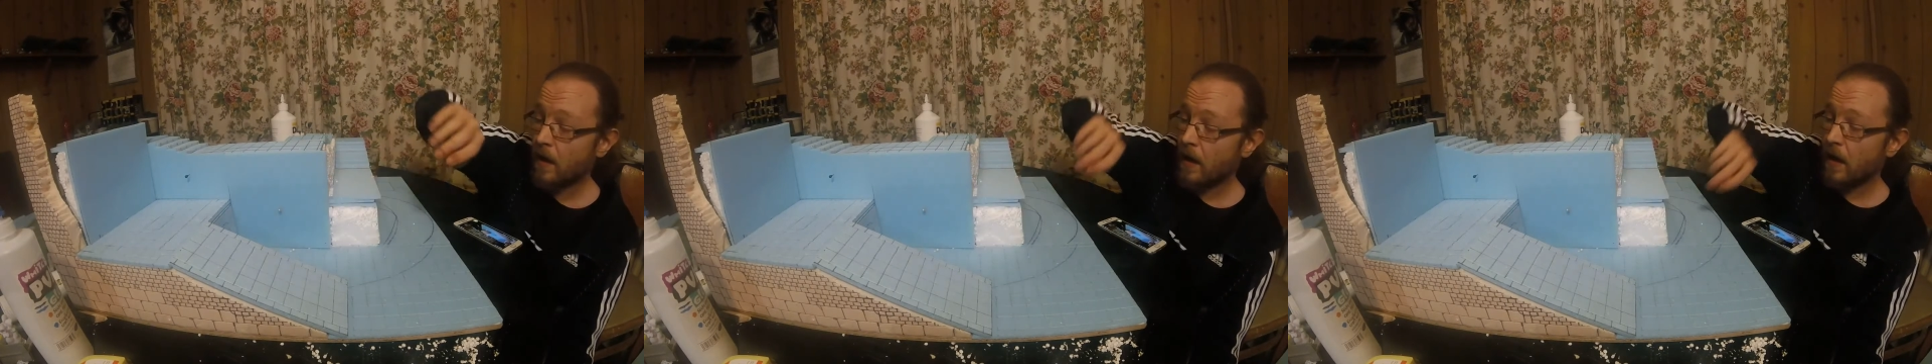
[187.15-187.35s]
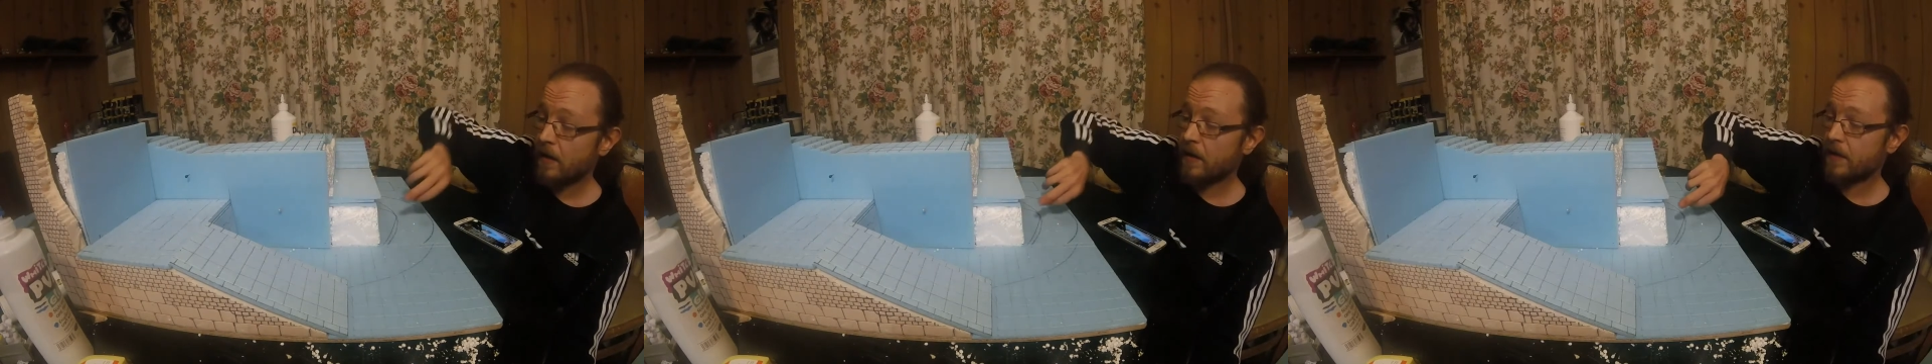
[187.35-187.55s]

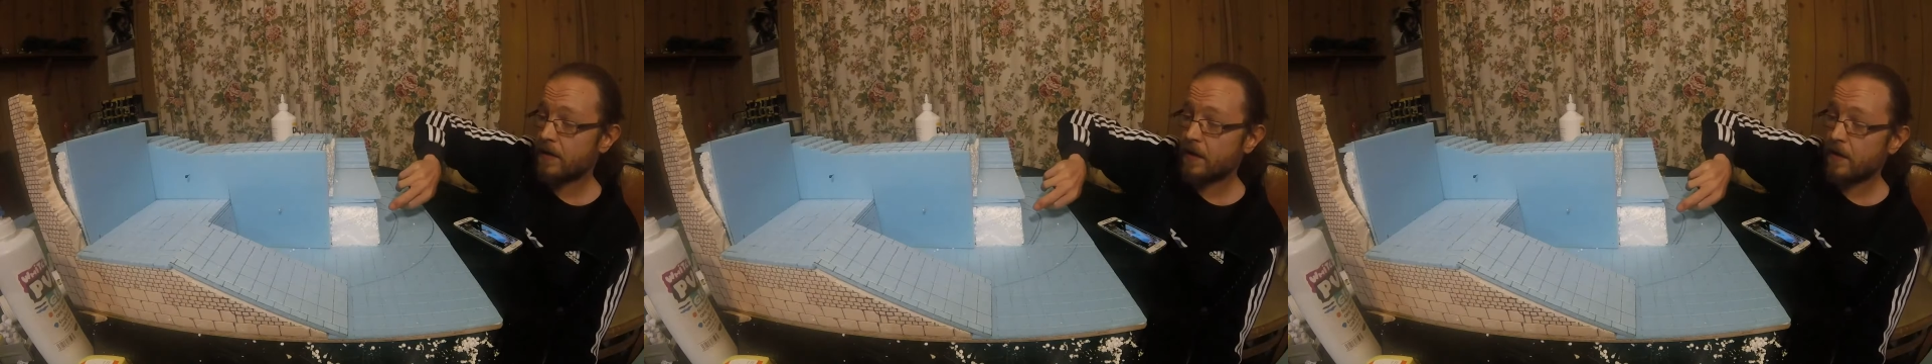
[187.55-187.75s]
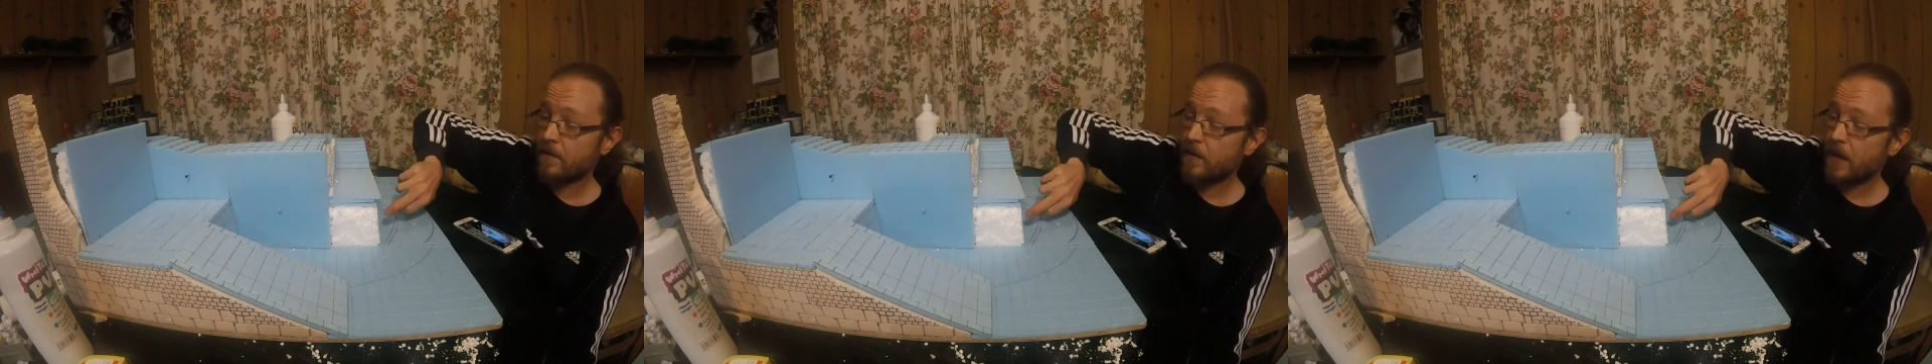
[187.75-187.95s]
and there's
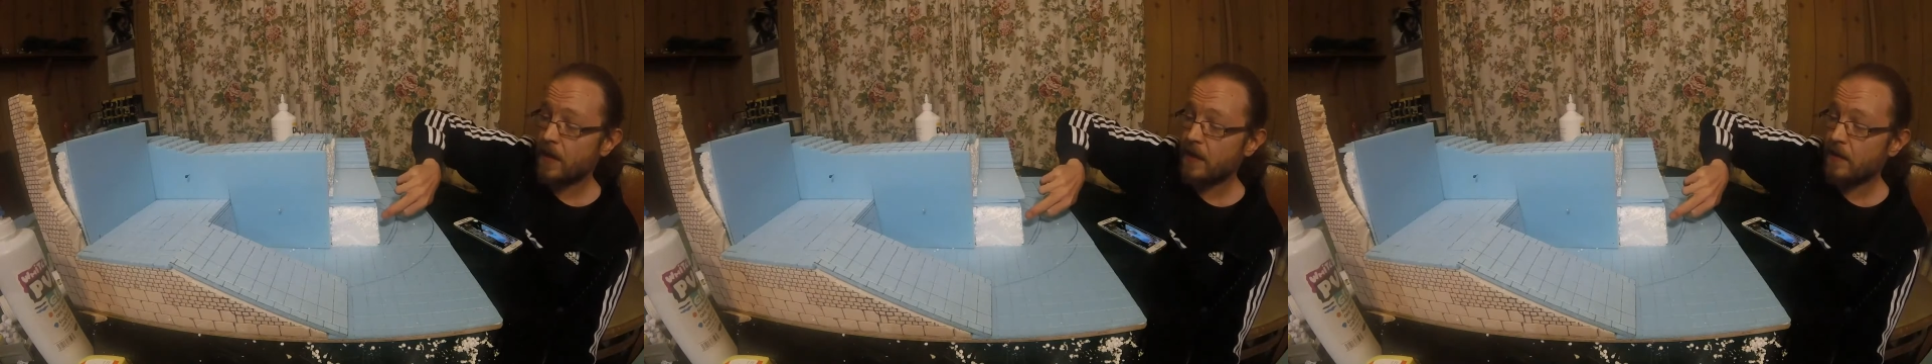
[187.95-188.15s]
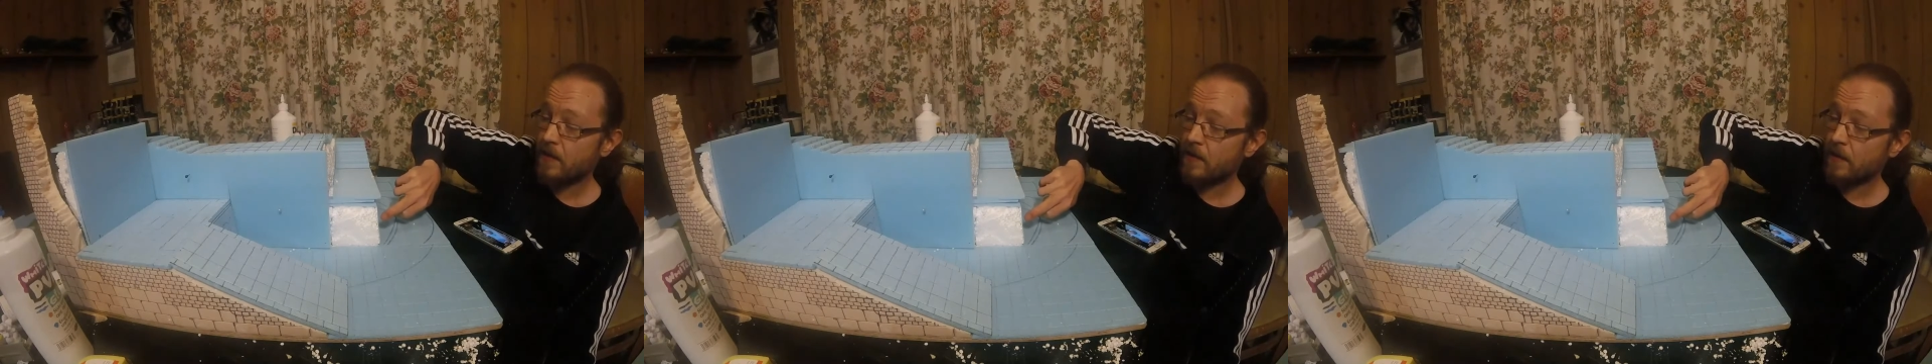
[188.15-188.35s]
going to
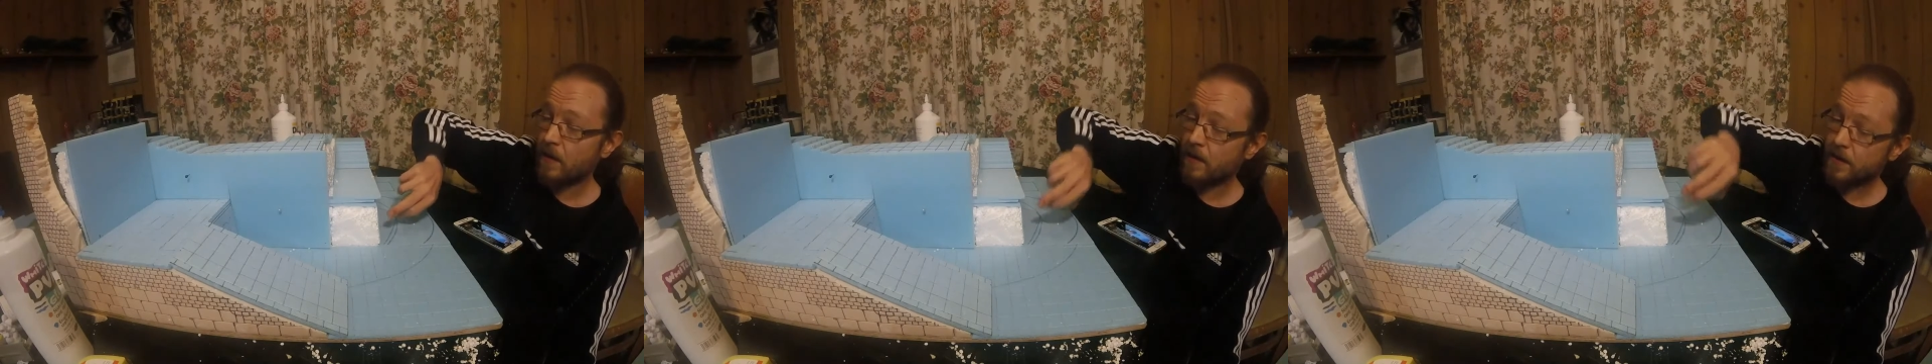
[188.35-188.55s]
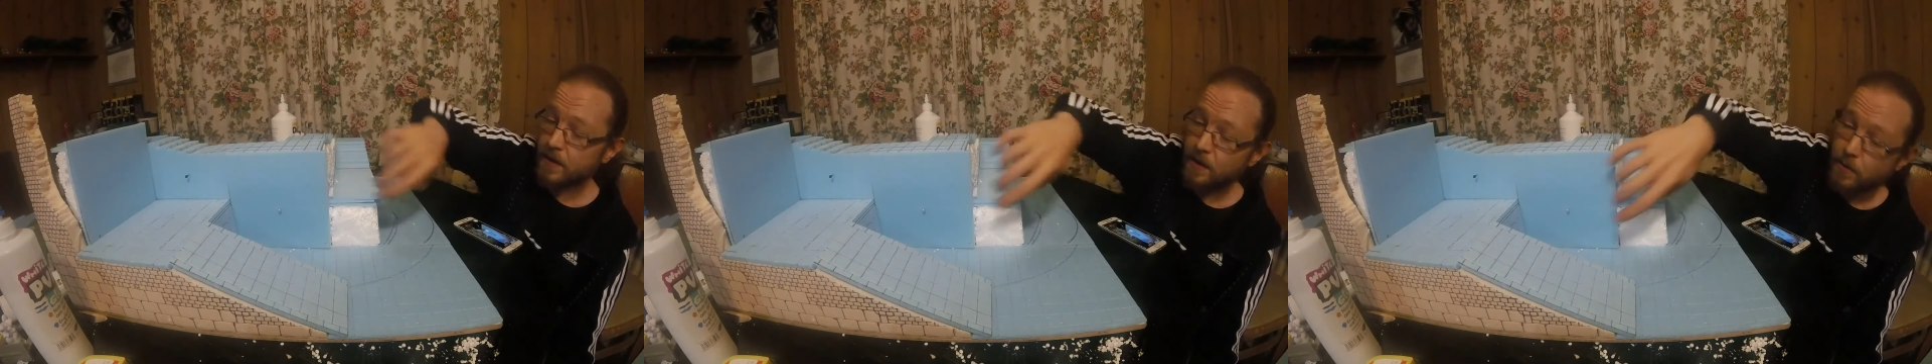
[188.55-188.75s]
be
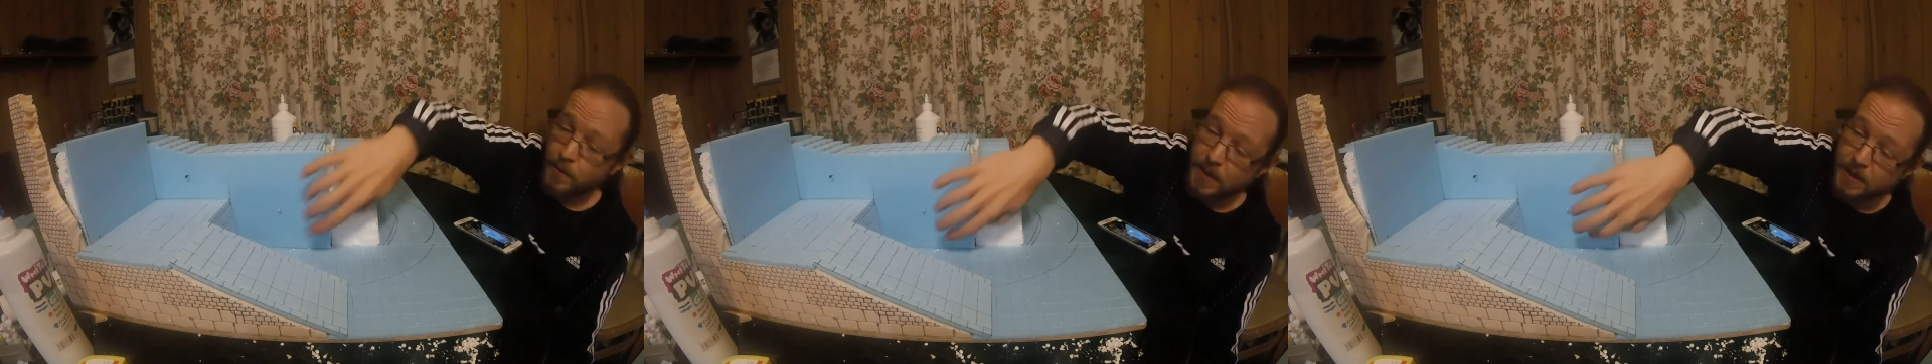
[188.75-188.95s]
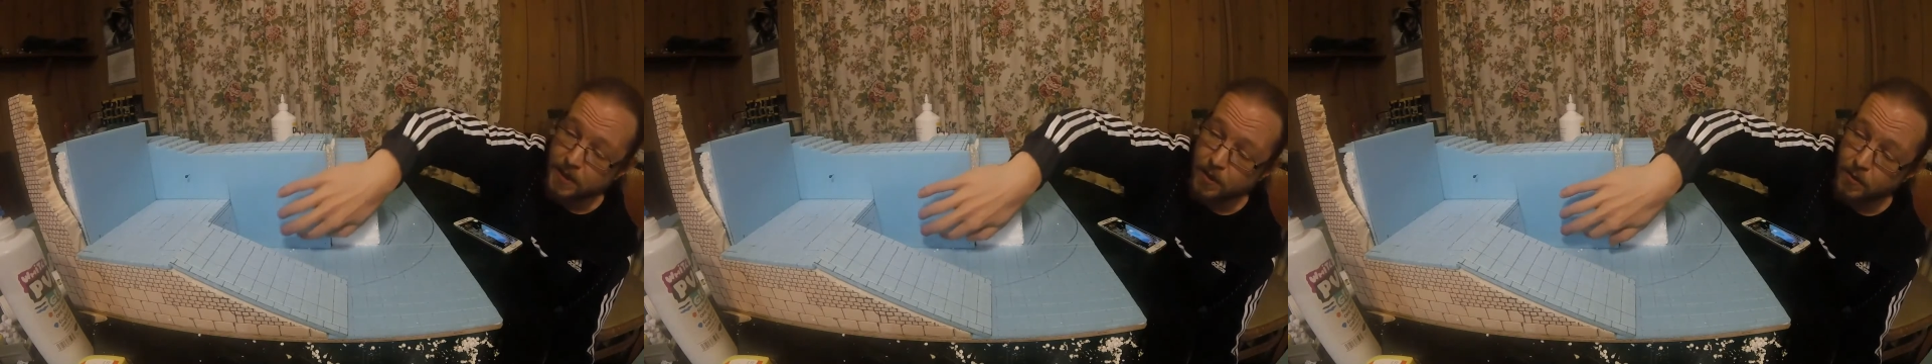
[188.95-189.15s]
so there'll
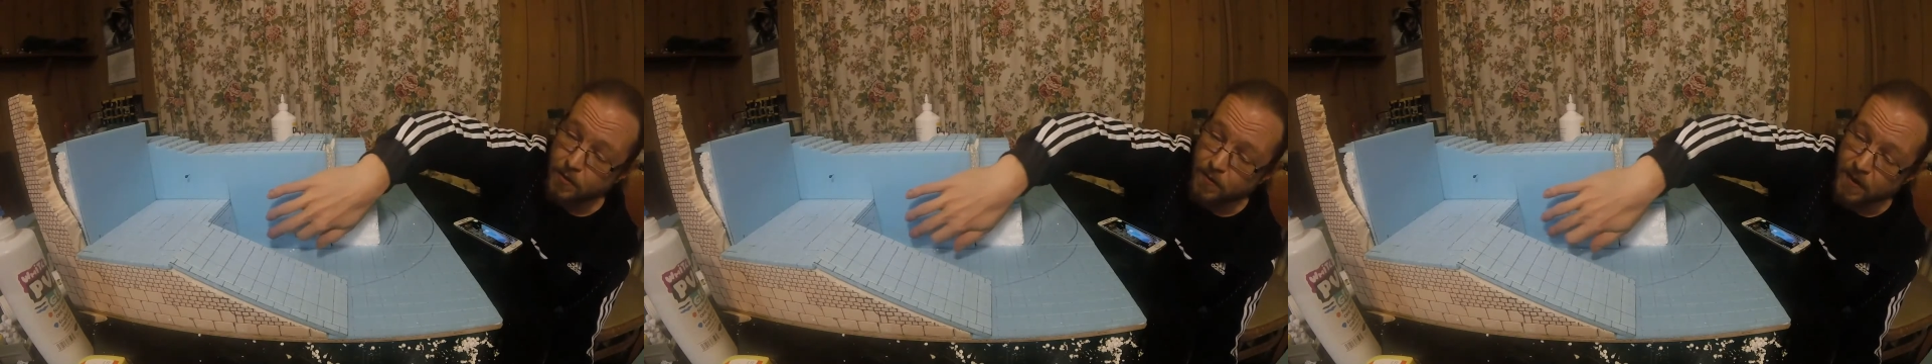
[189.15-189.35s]
be 2